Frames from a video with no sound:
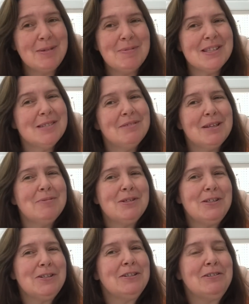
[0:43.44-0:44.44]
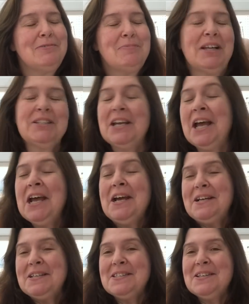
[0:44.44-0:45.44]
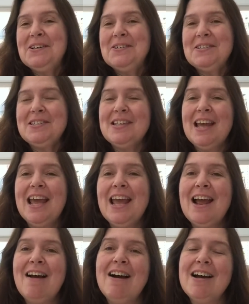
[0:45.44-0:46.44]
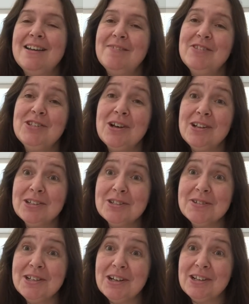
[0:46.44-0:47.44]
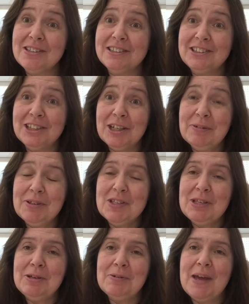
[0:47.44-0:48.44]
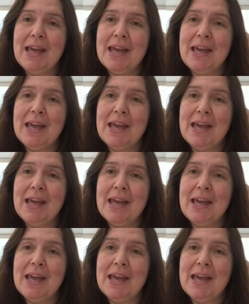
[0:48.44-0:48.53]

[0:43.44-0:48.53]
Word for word: Maybe sometimes a little too much. So today I have a Dollar Tree haul to share with you